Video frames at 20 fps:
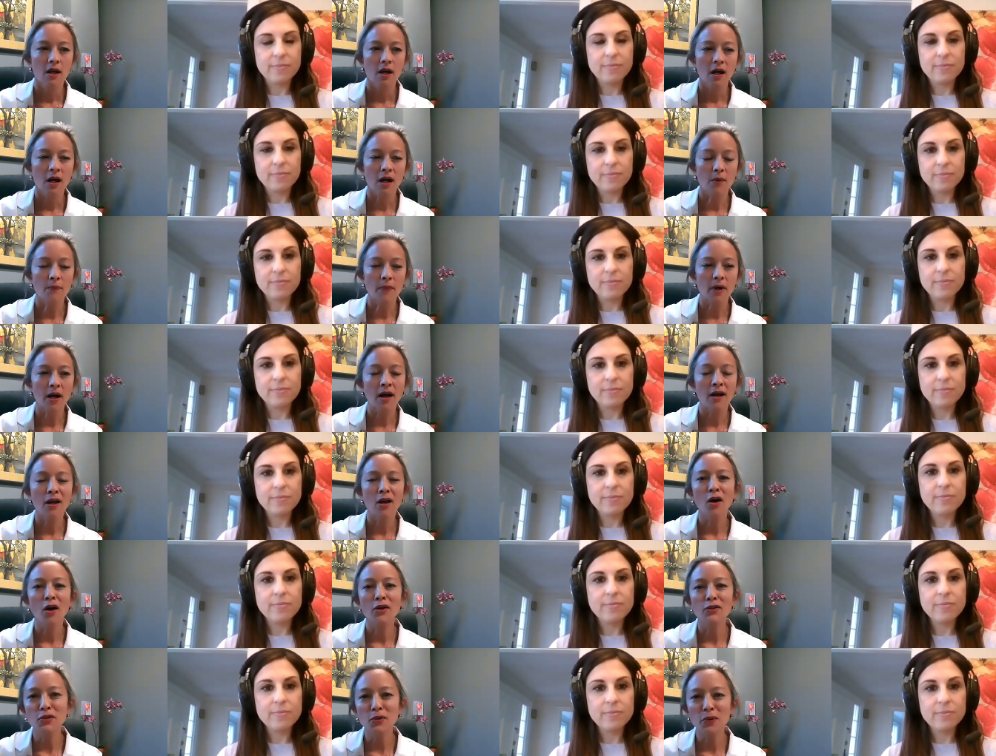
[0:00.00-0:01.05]
Speaker 1: I
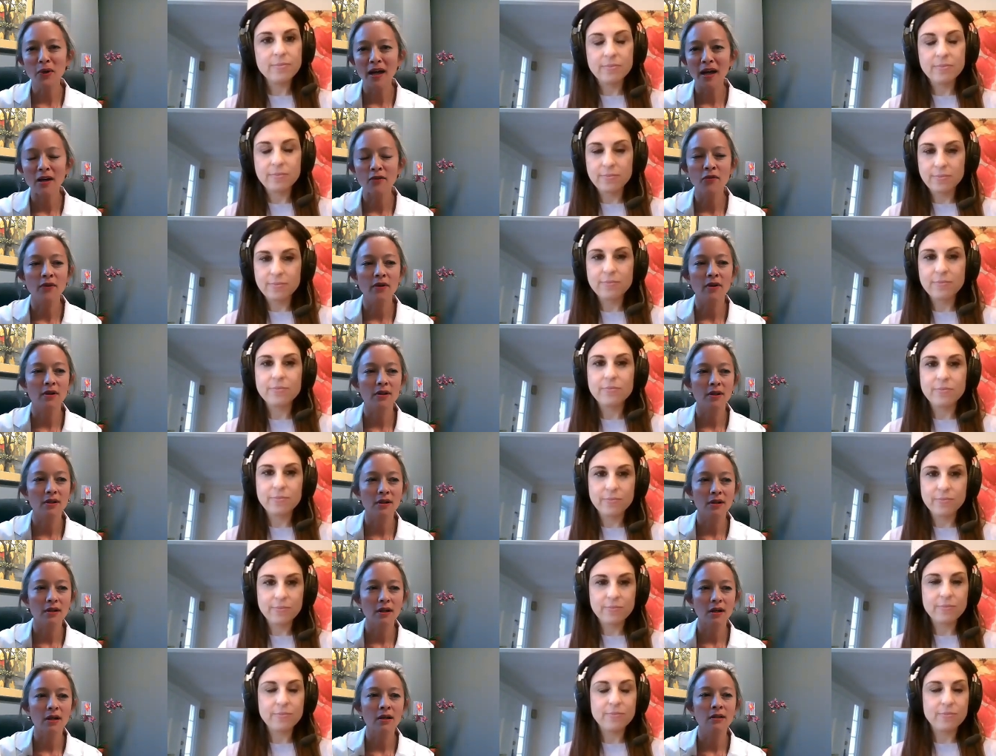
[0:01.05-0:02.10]
also have
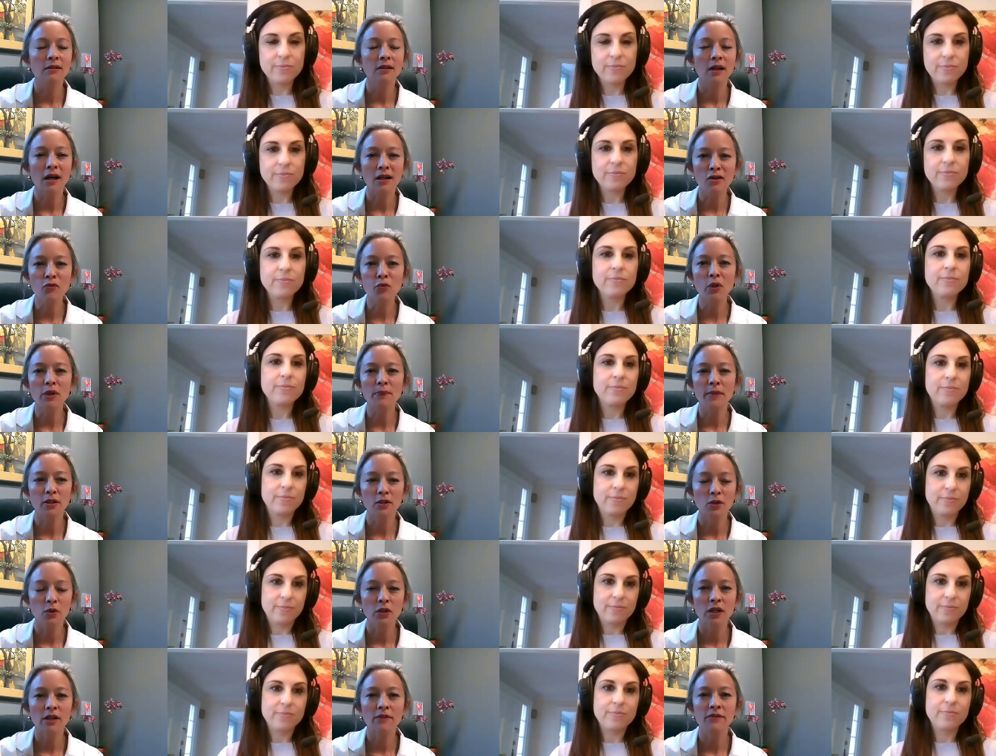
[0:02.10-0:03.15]
a lot of women
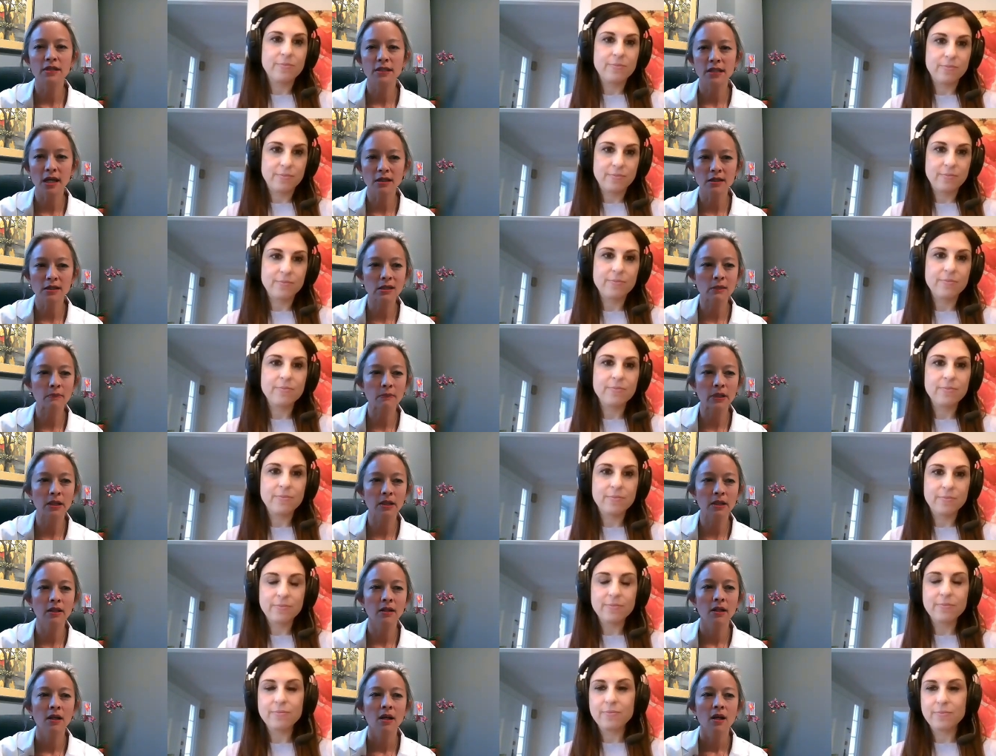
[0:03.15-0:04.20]
who have said to
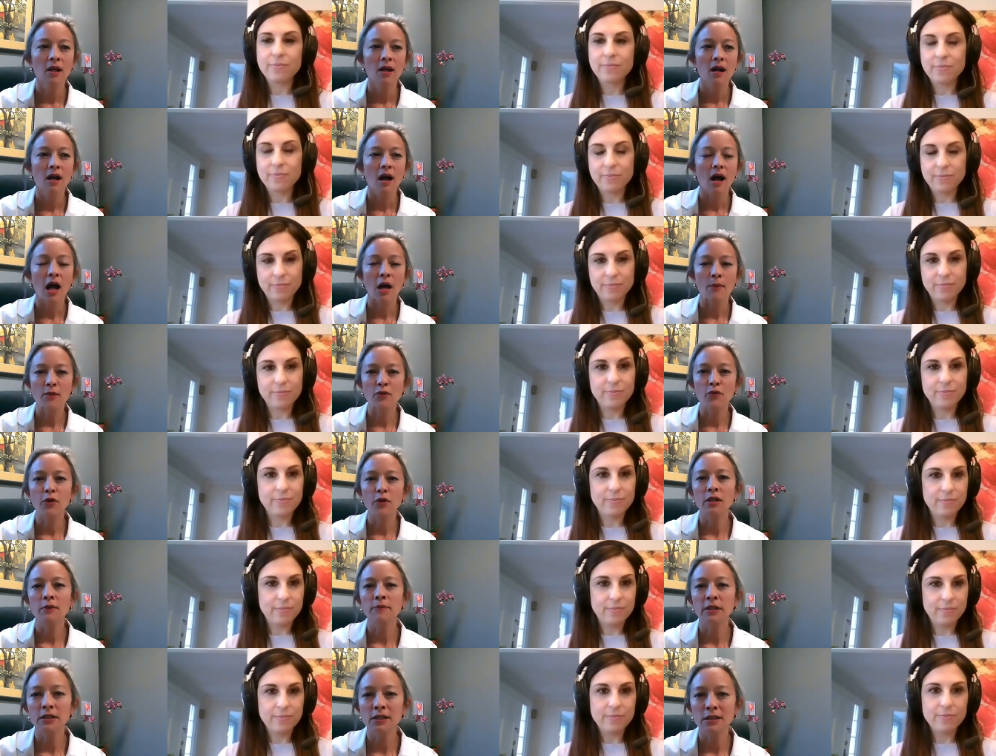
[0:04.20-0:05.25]
me, I'm afraid
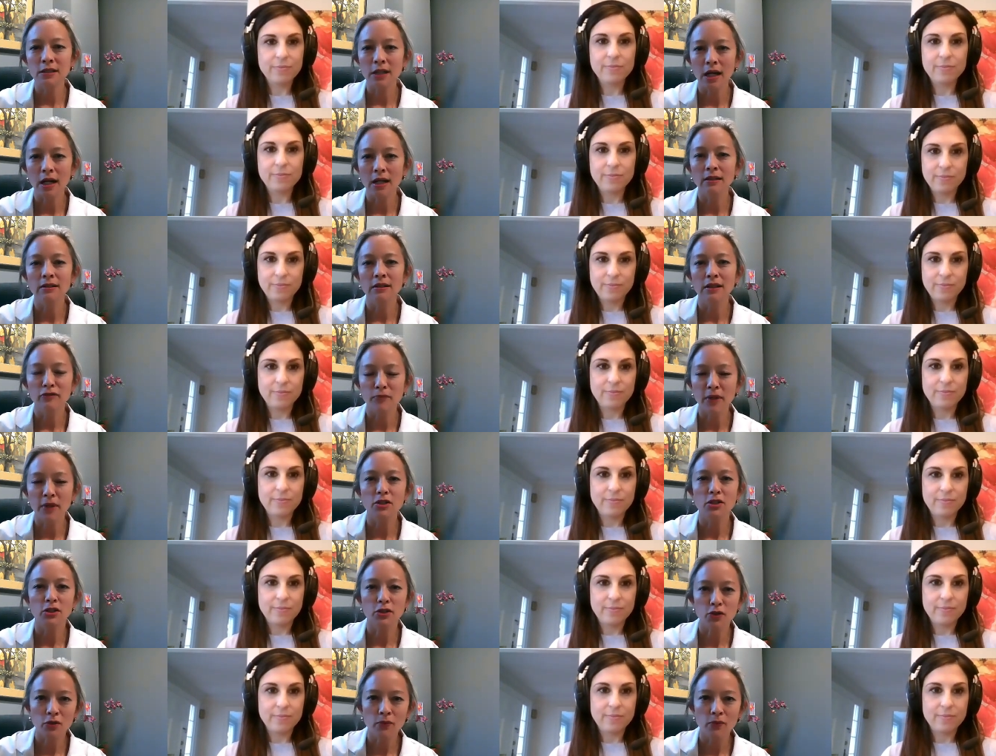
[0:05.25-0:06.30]
I'm going to die and leave my
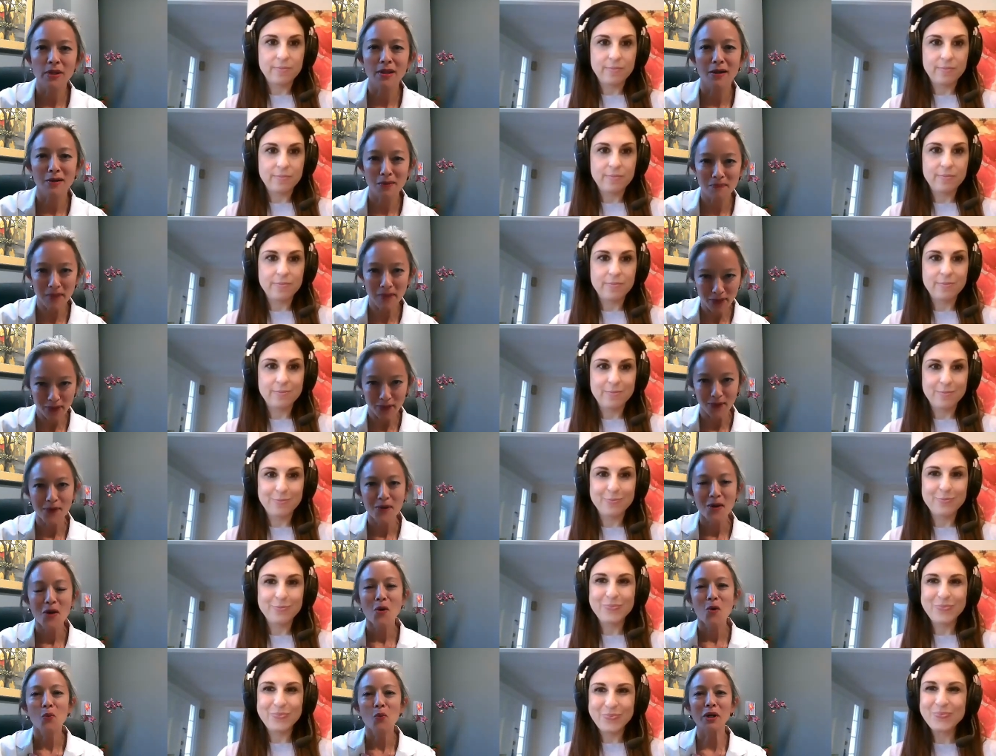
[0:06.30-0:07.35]
children without a mother,
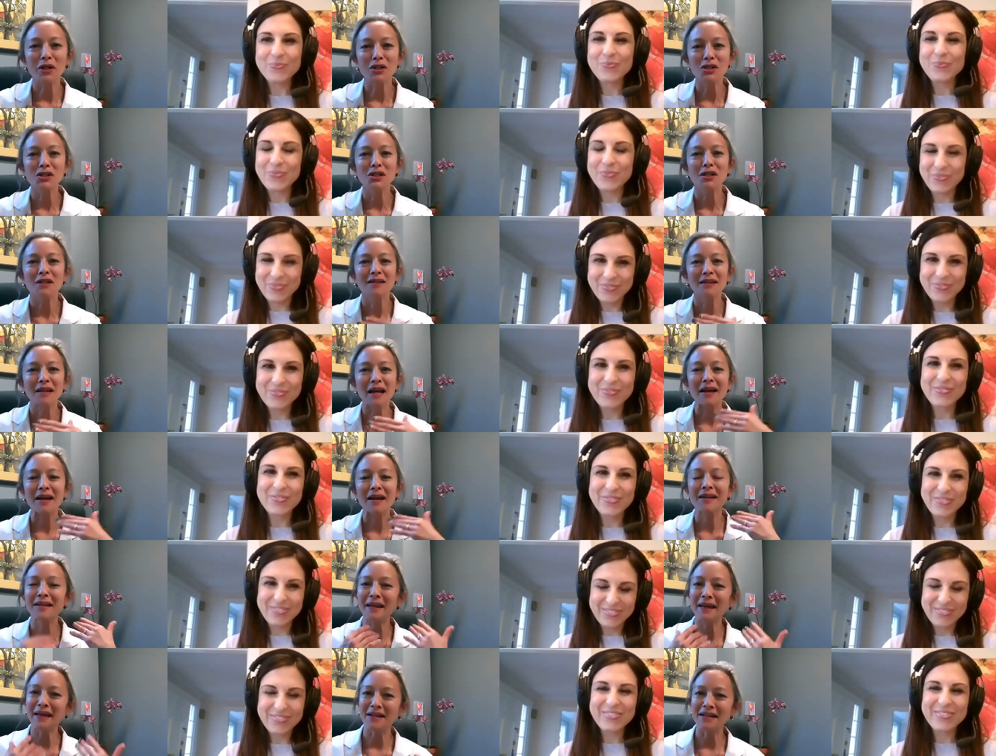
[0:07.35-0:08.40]
which,
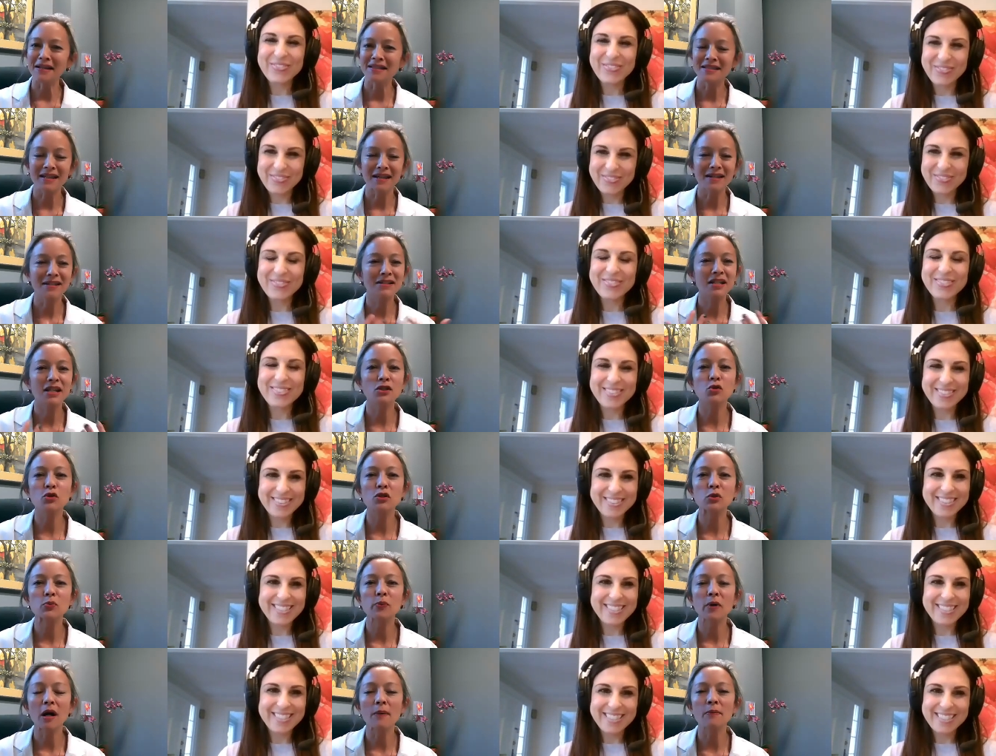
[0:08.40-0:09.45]
again, is not a dangerous
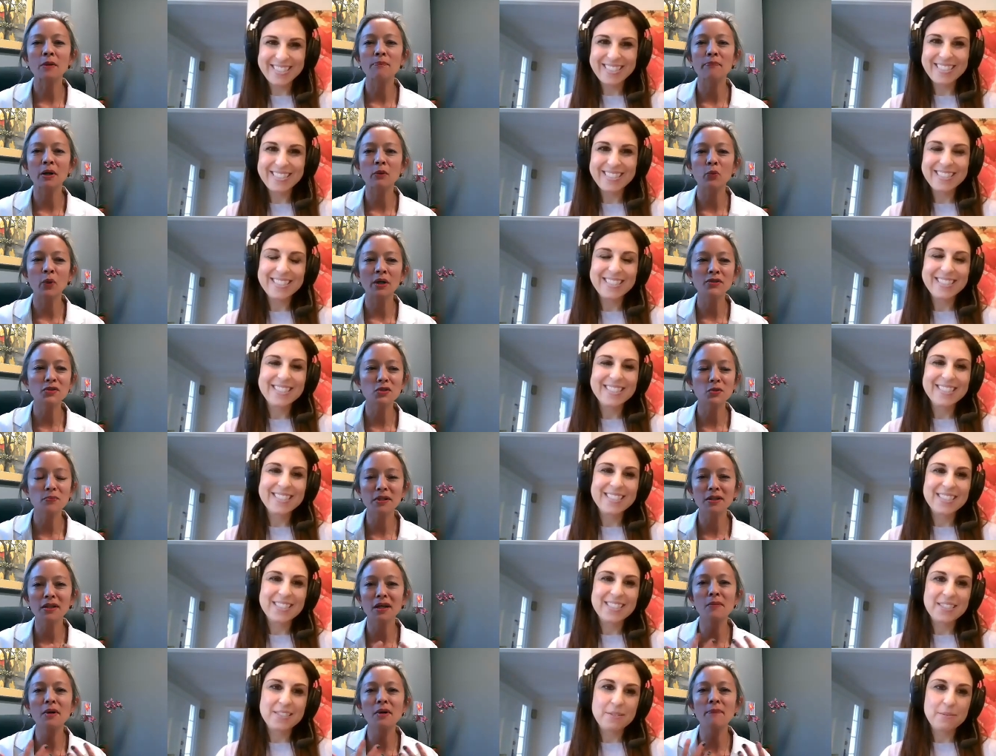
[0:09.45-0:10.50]
problem. But once you
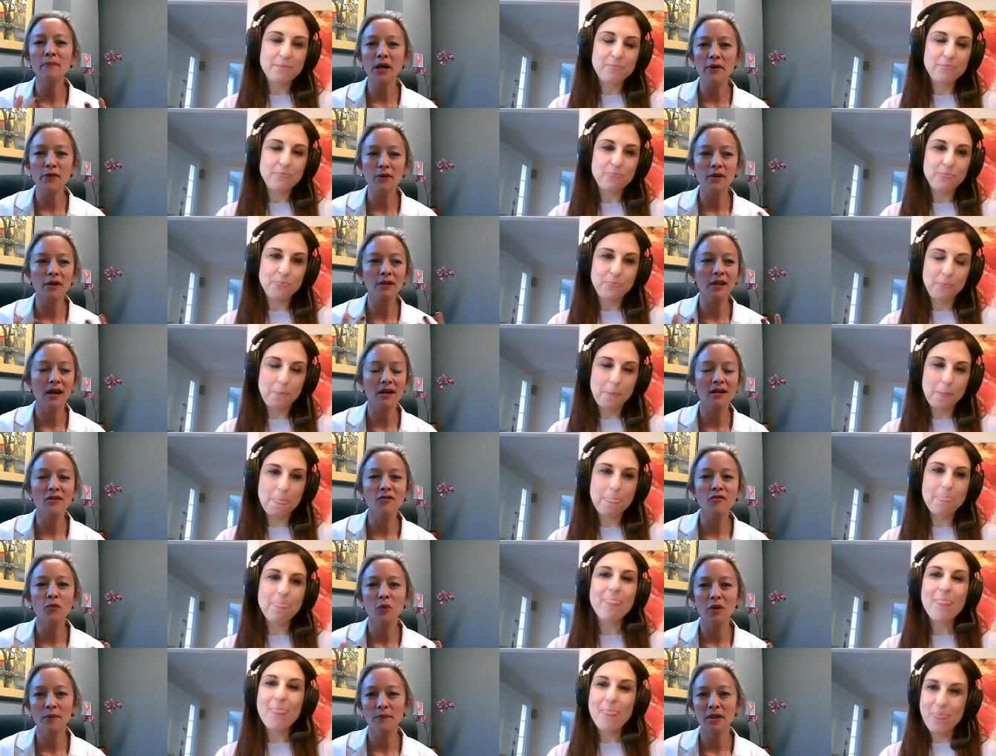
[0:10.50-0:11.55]
become a mother, a lot of
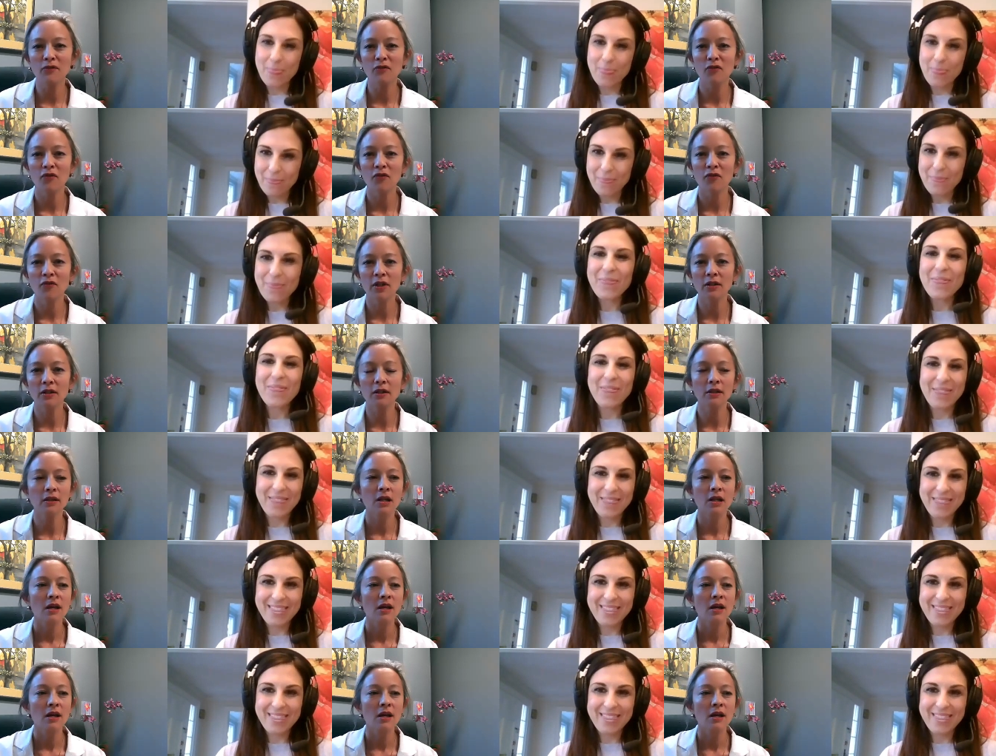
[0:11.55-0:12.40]
women feel